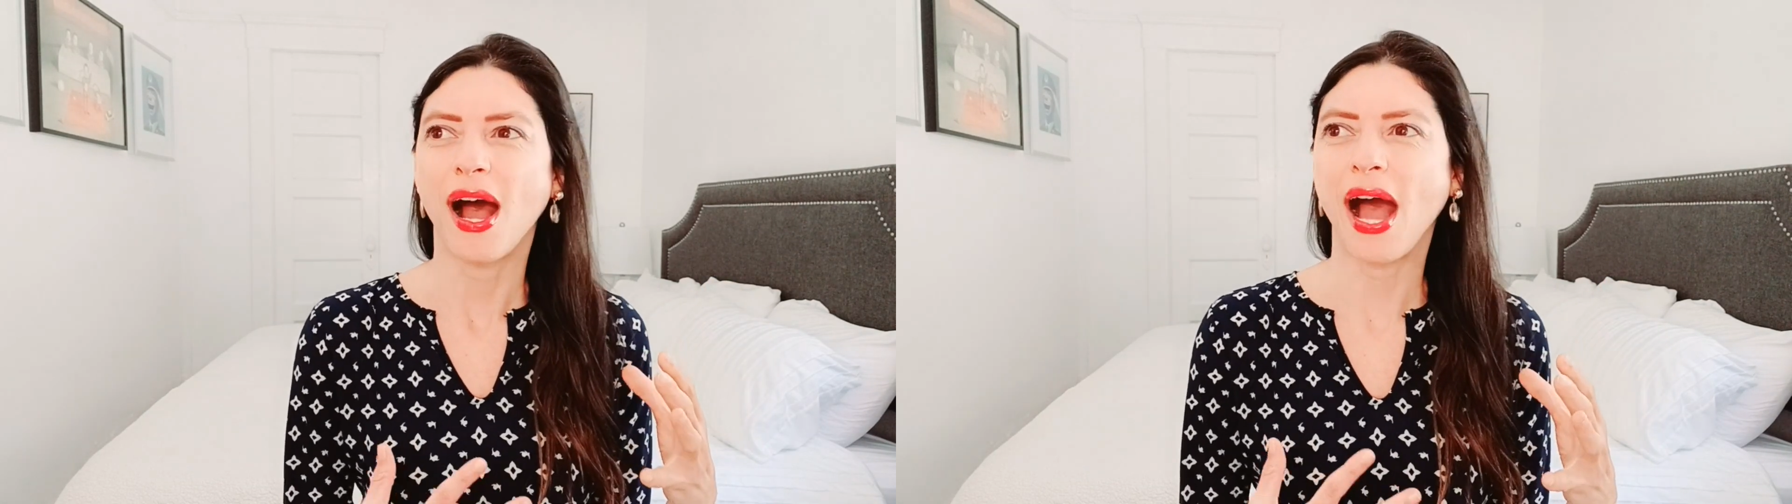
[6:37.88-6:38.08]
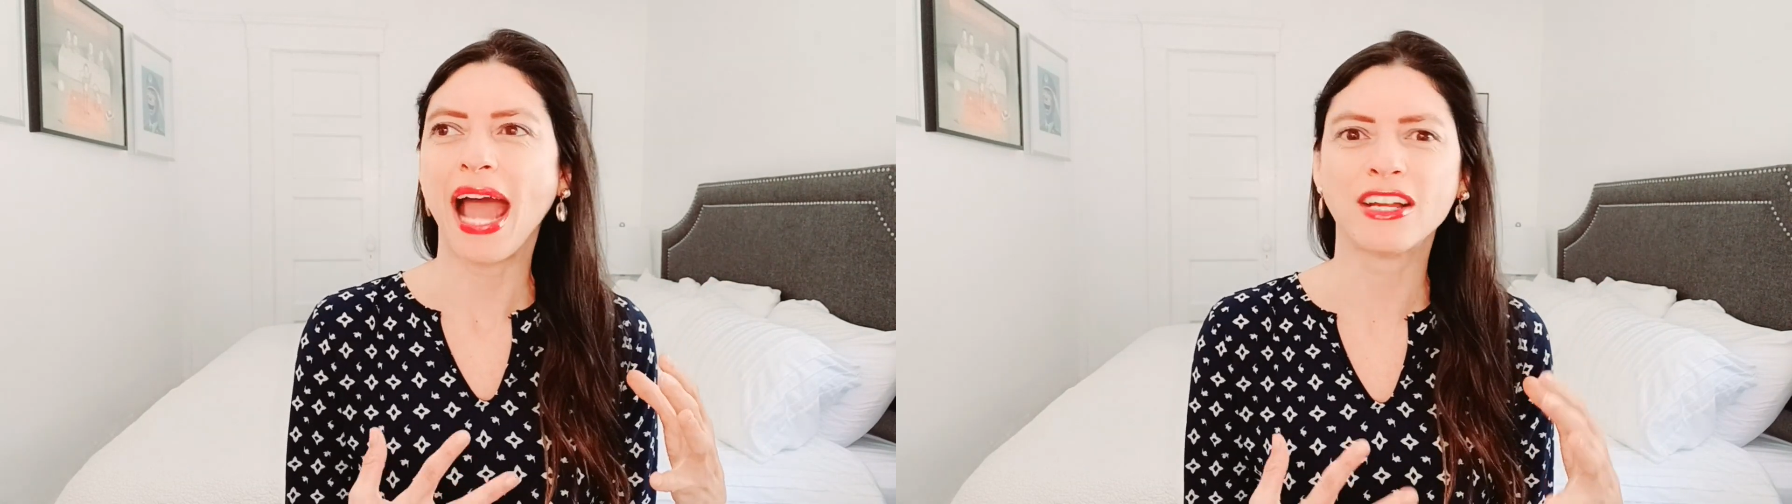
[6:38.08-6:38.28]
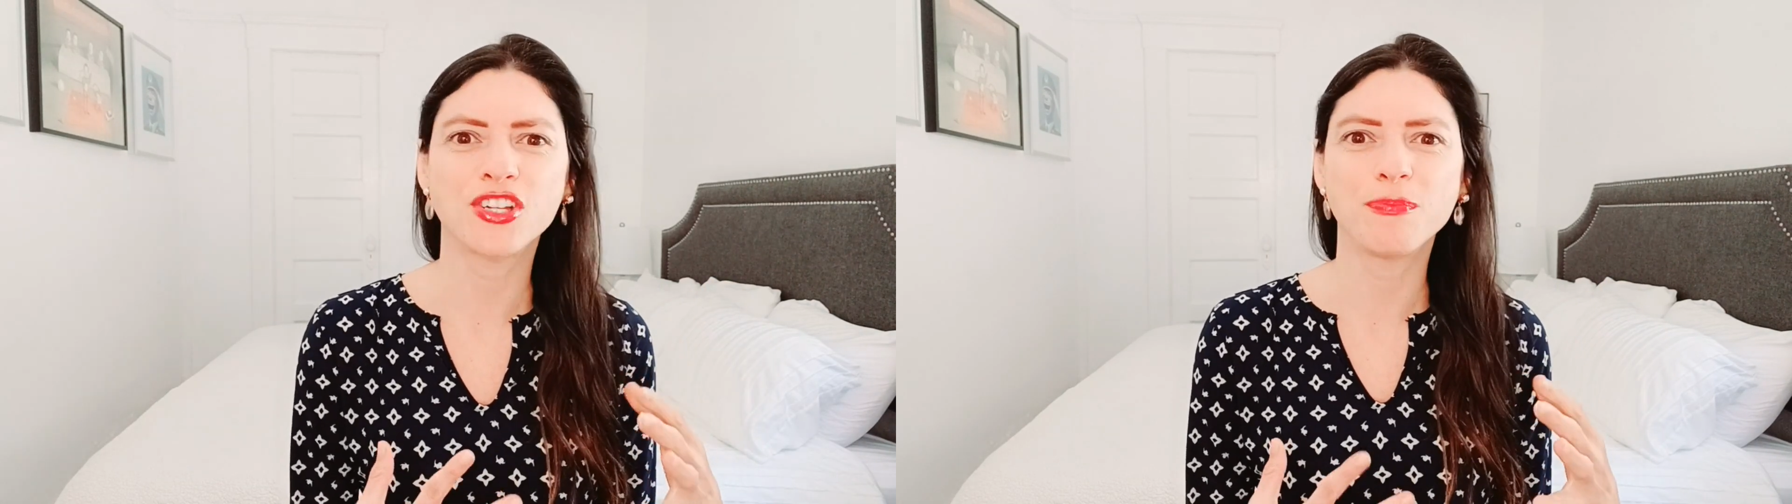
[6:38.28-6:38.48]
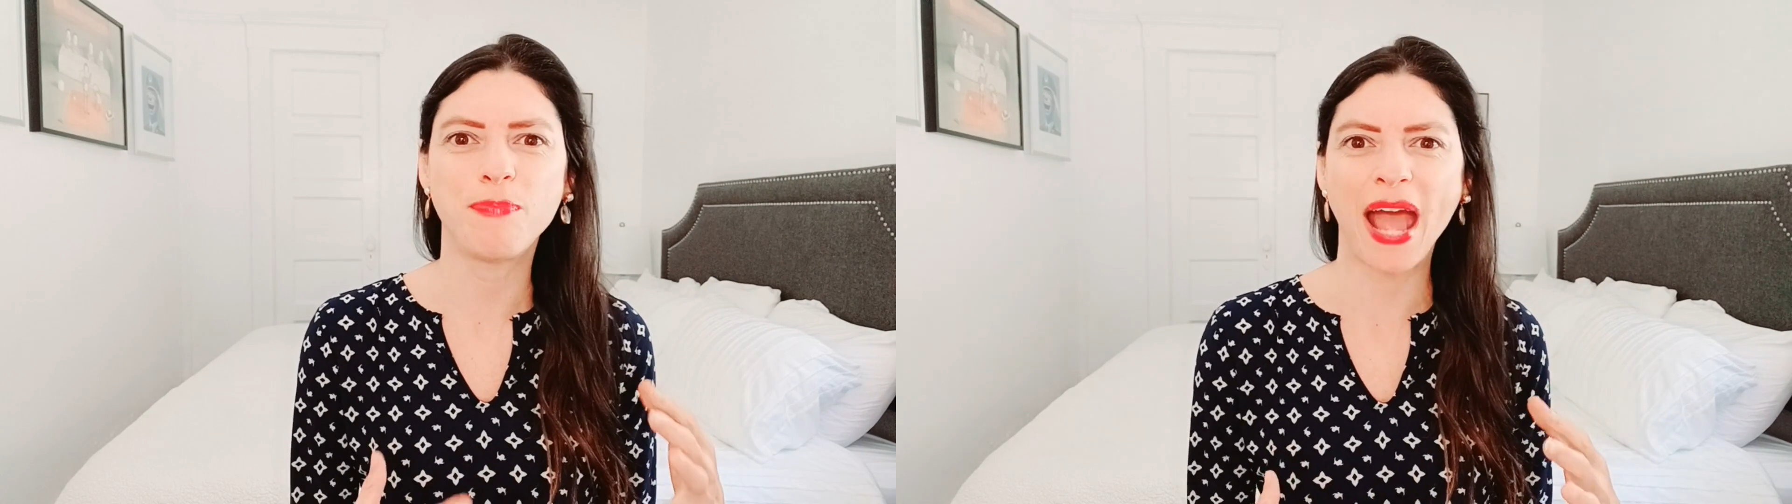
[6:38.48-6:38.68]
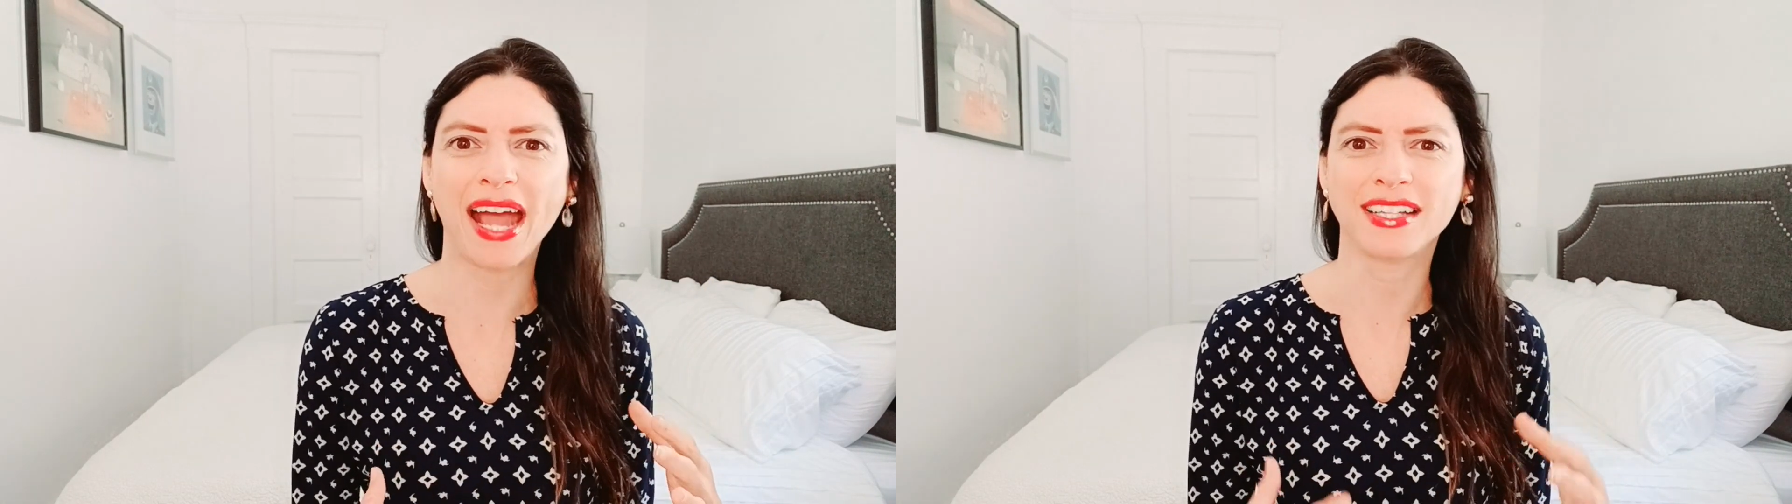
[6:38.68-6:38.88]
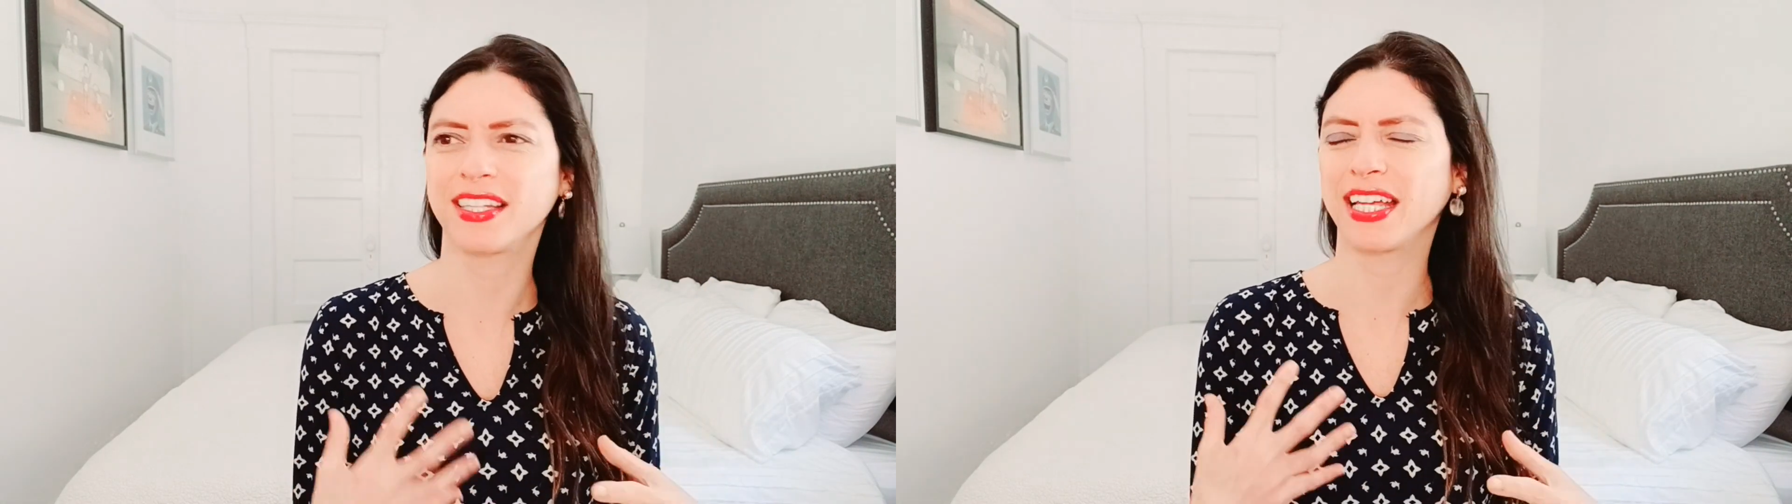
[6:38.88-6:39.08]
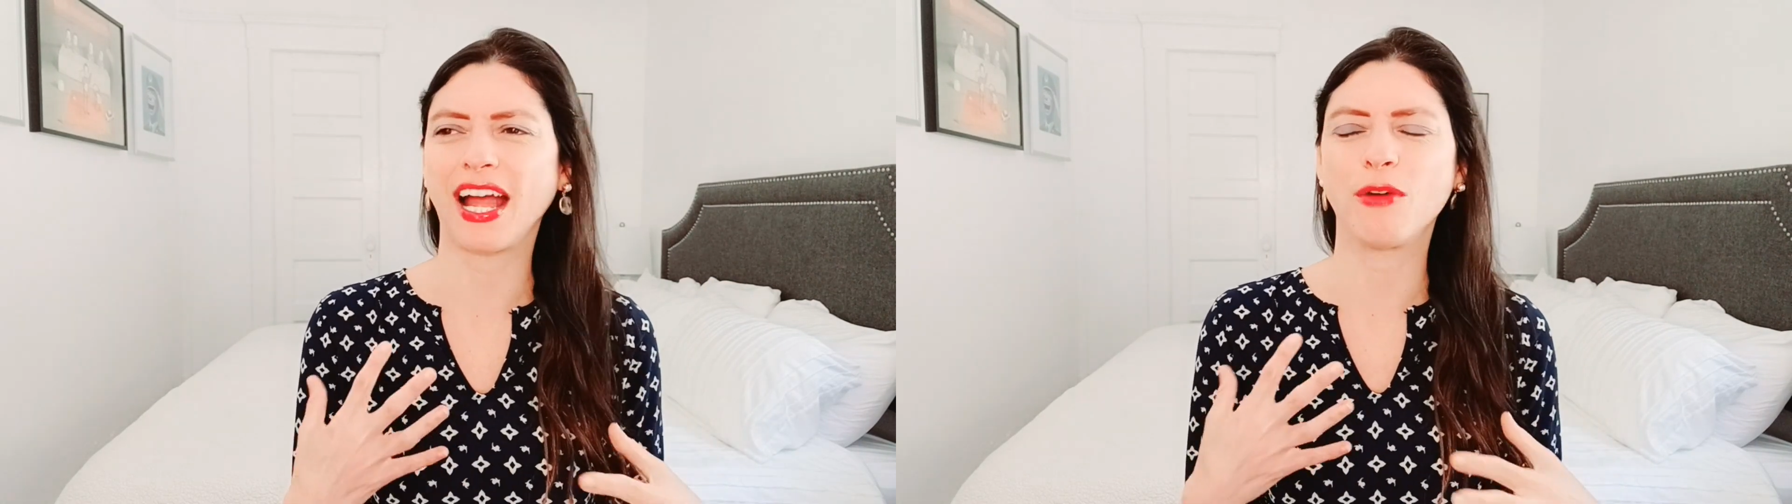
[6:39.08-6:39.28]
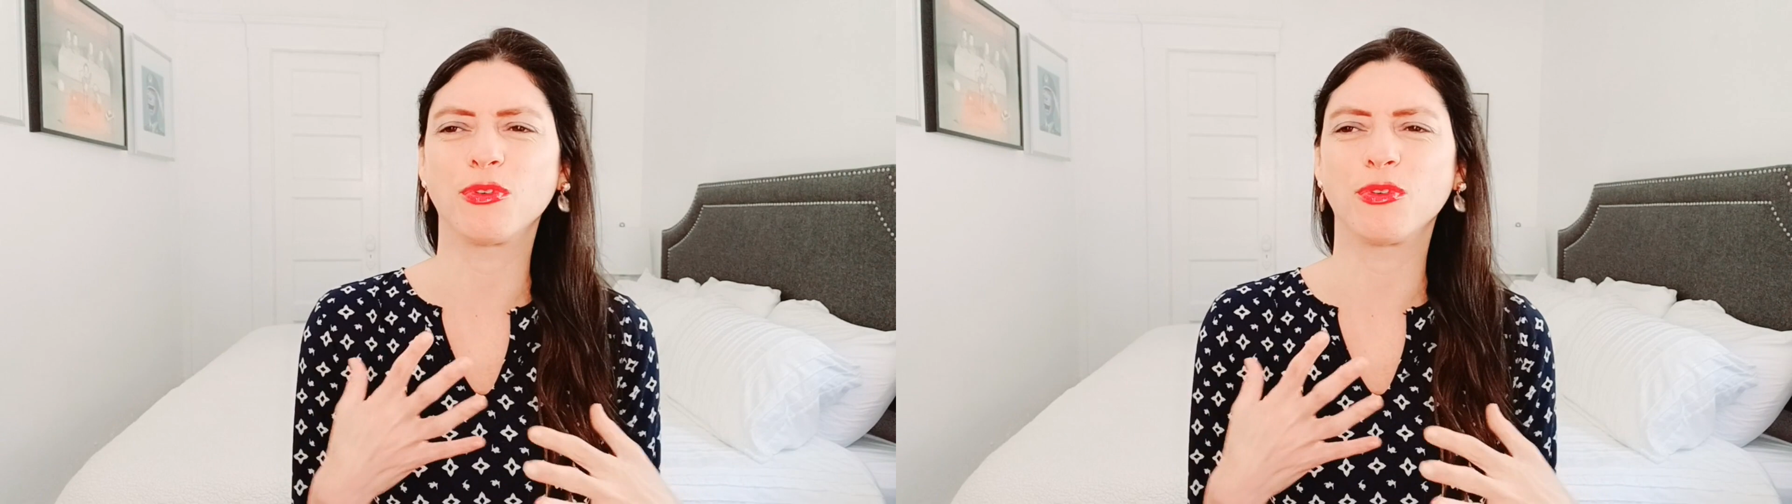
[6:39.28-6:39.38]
action packed, like